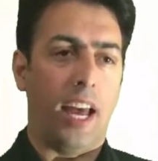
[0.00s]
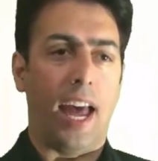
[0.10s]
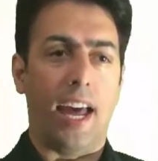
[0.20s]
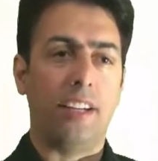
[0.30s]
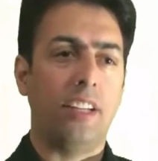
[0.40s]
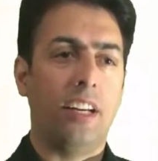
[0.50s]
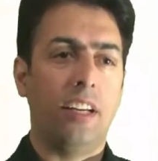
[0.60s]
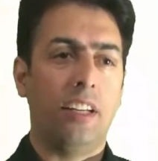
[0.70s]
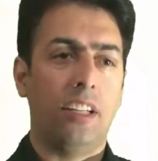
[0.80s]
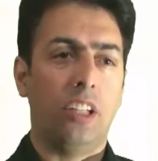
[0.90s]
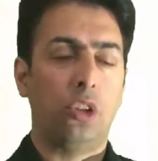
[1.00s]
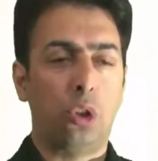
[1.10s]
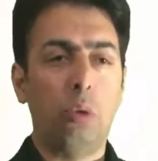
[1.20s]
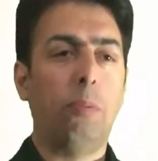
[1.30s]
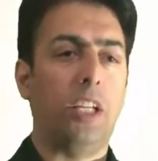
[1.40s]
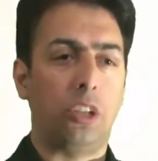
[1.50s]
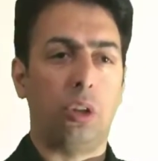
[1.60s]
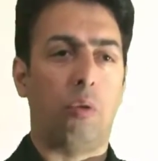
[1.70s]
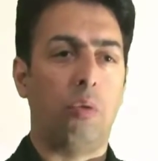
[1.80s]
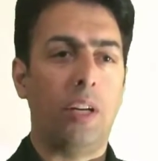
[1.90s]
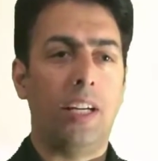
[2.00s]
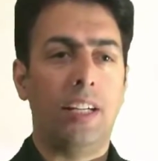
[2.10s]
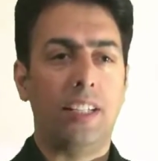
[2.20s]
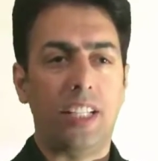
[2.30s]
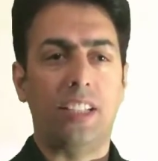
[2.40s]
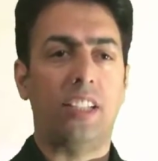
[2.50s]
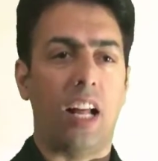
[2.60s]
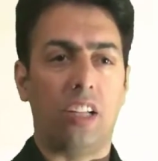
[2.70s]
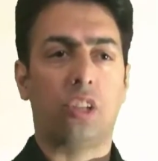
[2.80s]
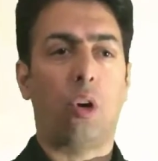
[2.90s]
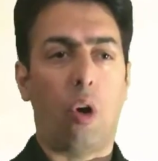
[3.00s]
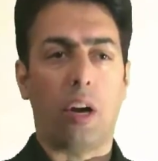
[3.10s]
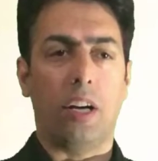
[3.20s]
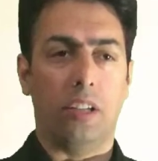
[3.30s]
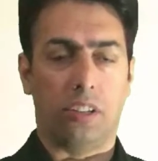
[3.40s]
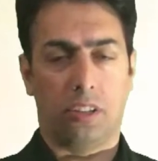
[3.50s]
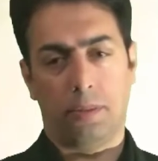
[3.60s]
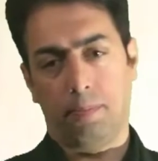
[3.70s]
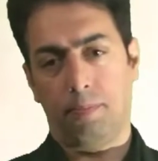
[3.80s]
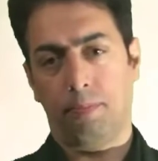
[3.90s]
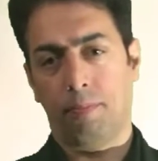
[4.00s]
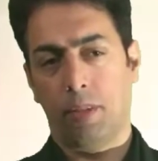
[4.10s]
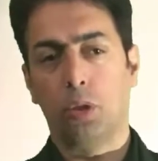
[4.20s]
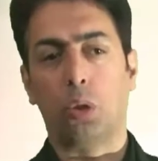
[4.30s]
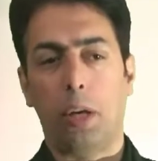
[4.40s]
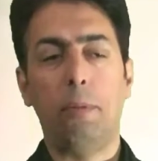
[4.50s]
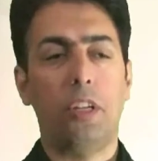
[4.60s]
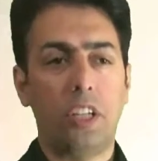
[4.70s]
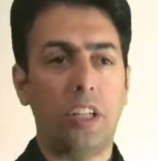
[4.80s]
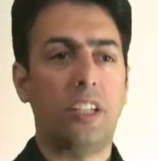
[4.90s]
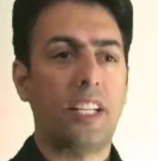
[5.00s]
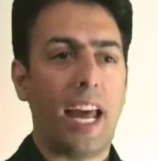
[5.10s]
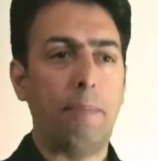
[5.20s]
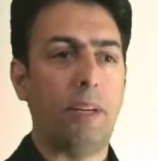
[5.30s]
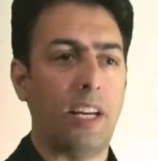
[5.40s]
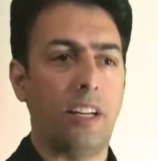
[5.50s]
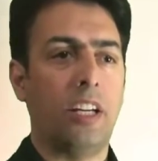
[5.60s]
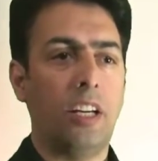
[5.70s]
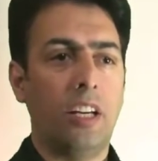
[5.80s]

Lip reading: and stimulation of T-cells occurs. So it can be an